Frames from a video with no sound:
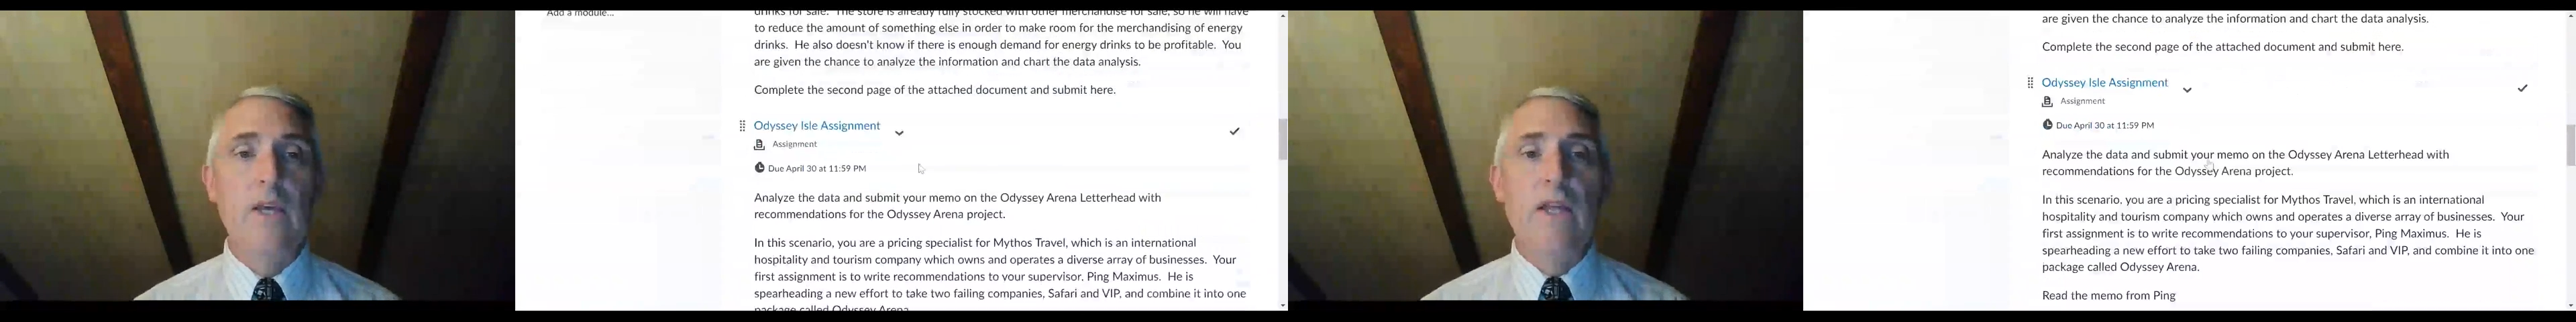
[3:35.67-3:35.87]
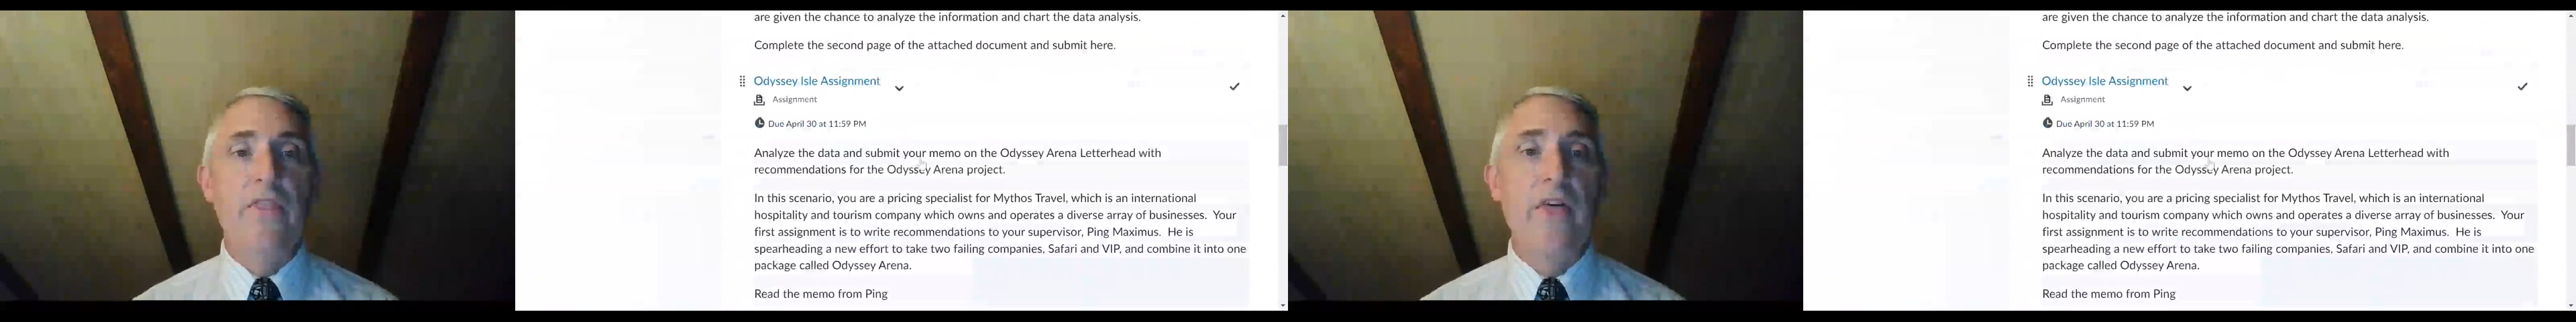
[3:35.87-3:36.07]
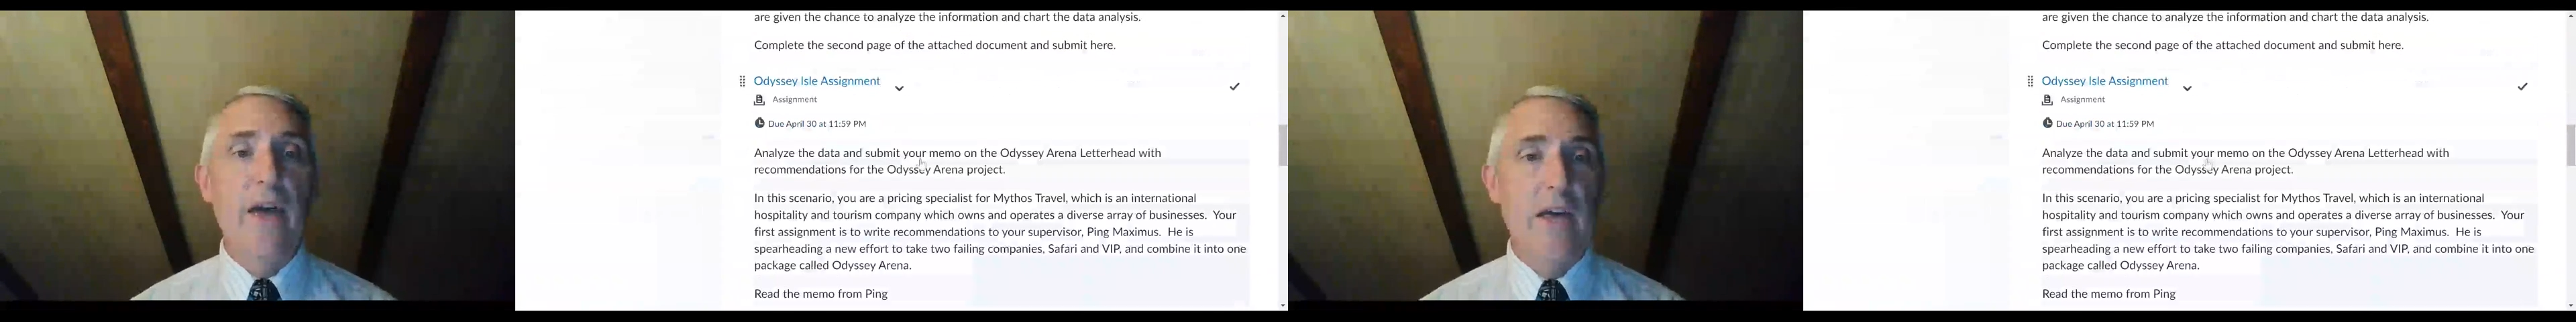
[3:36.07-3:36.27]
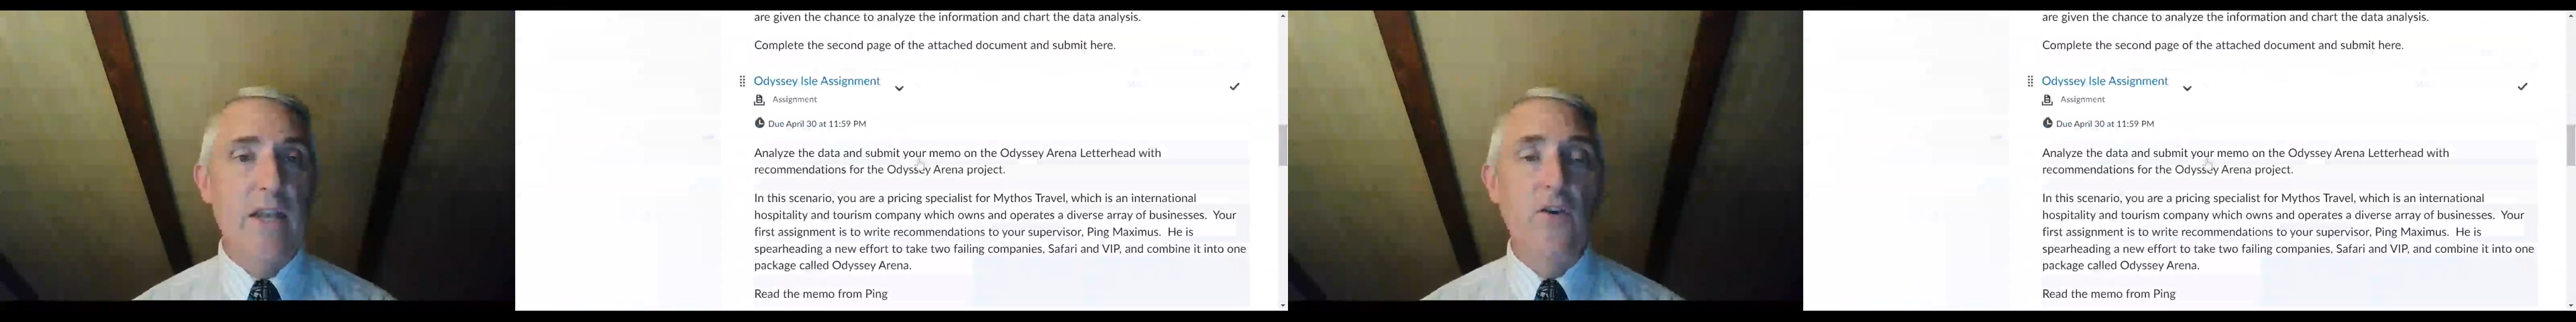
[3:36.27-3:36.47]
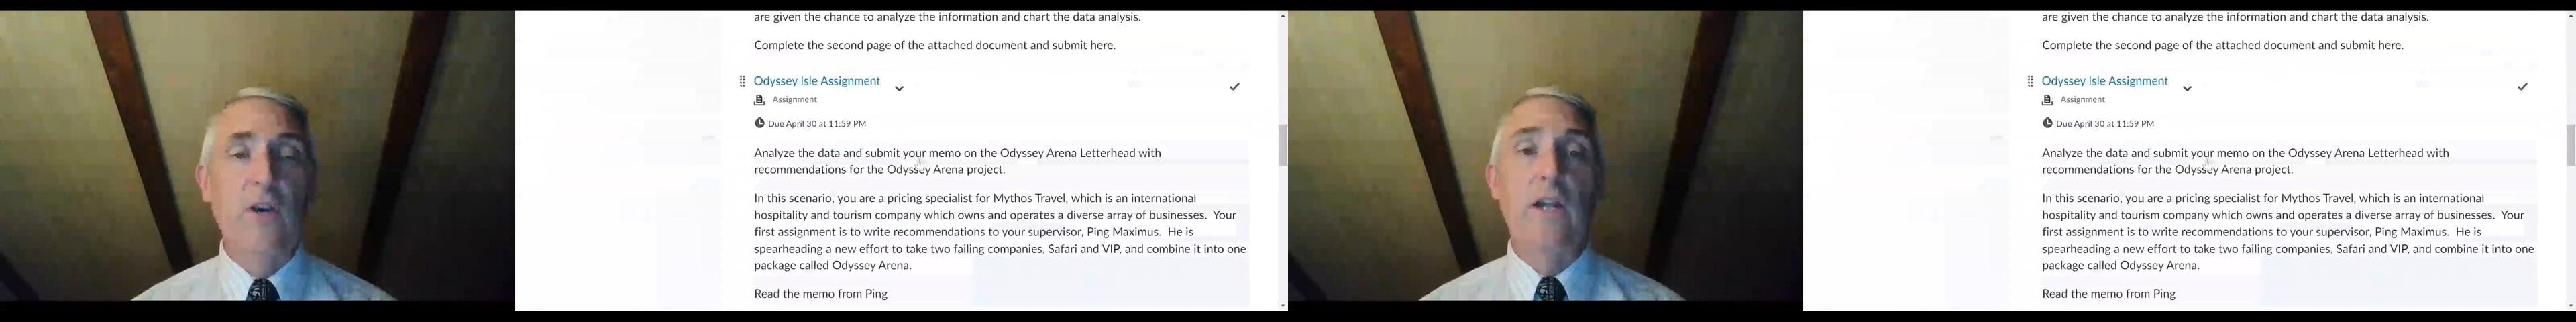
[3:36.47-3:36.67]
Then
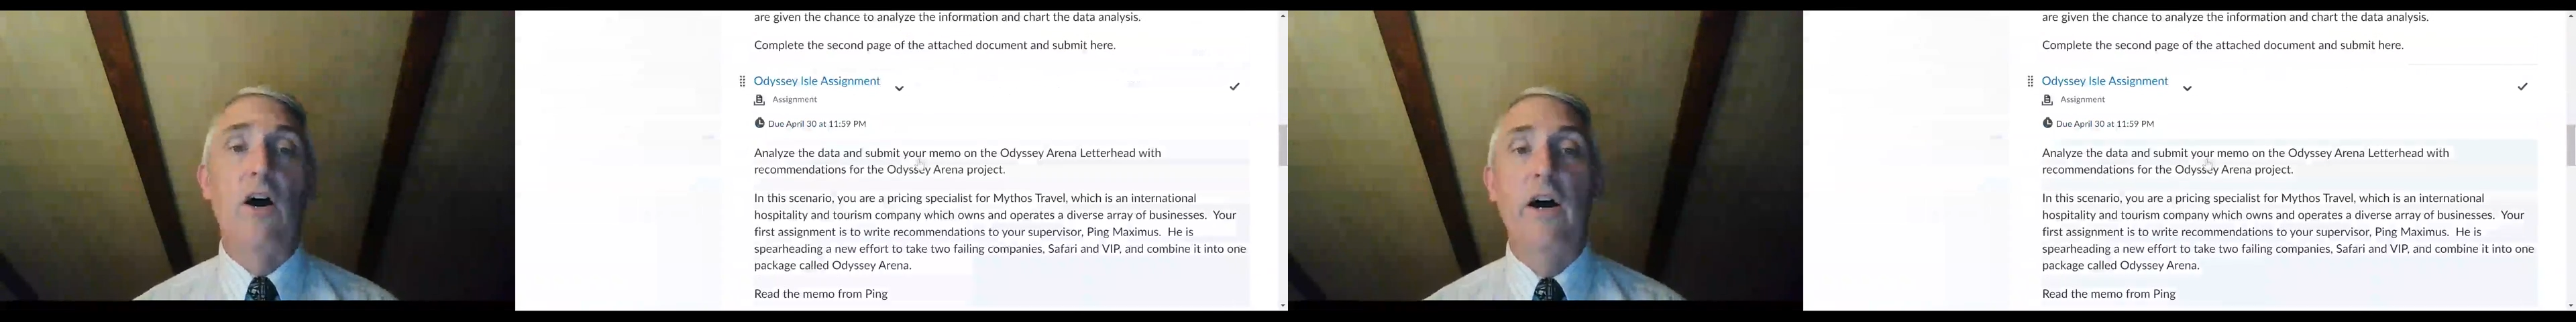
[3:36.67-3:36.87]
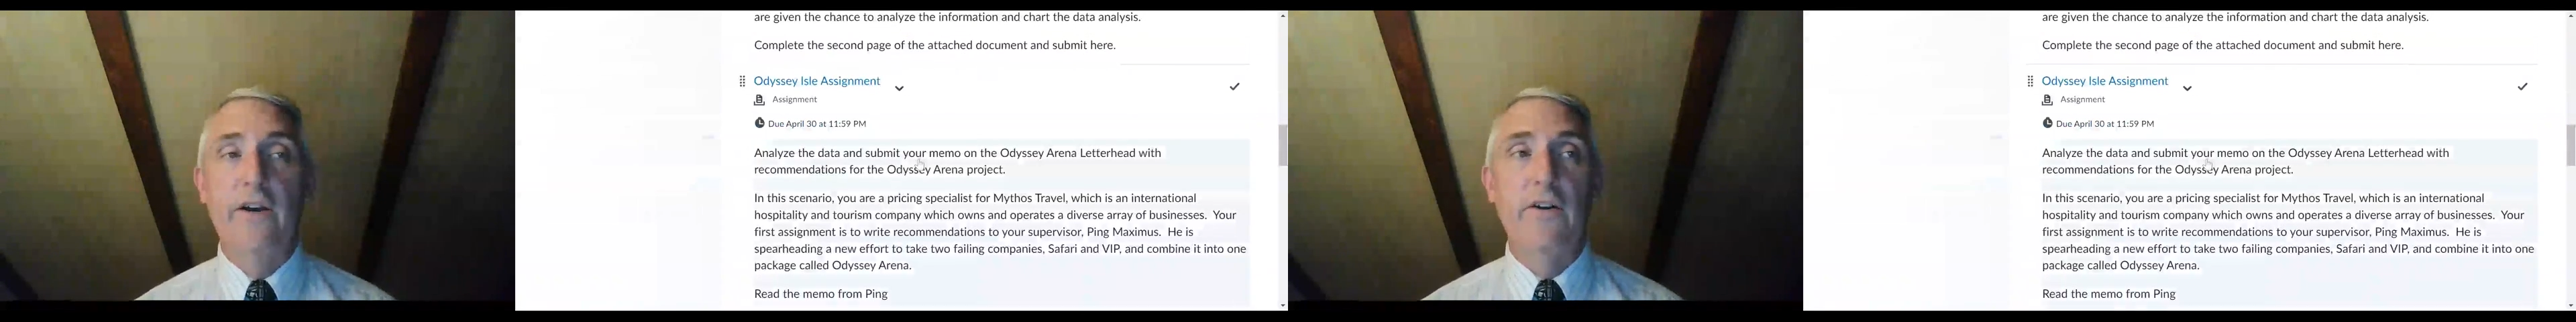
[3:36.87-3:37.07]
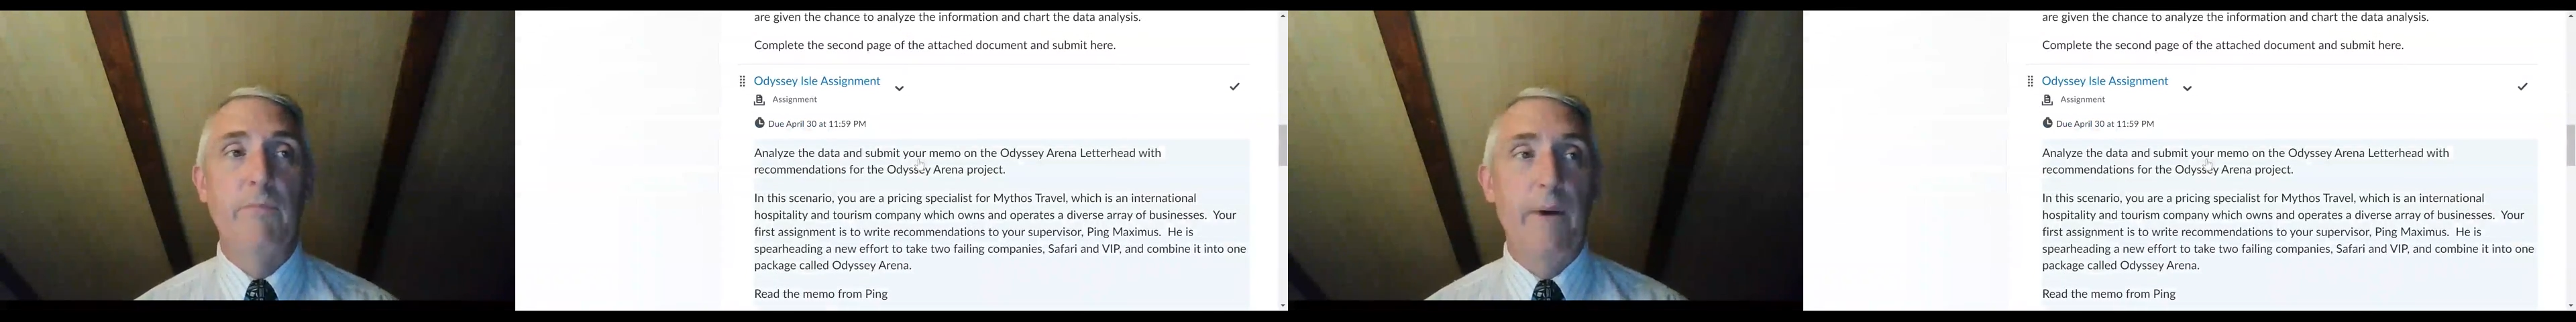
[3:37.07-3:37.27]
you get hired